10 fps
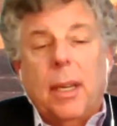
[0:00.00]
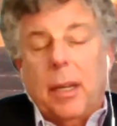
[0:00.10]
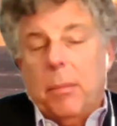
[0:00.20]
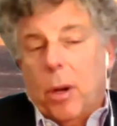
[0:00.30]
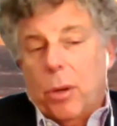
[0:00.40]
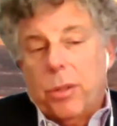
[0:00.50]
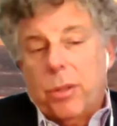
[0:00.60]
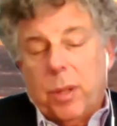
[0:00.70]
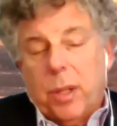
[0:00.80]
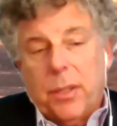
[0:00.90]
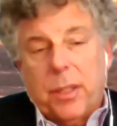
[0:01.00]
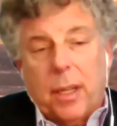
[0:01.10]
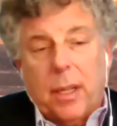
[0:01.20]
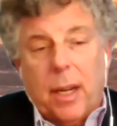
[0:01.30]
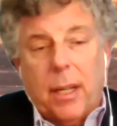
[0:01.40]
in most real
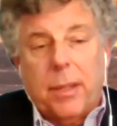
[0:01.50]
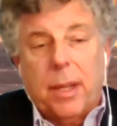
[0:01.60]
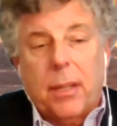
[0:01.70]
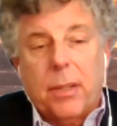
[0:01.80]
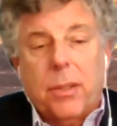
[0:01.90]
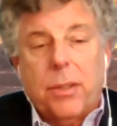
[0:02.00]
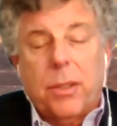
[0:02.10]
estate contexts.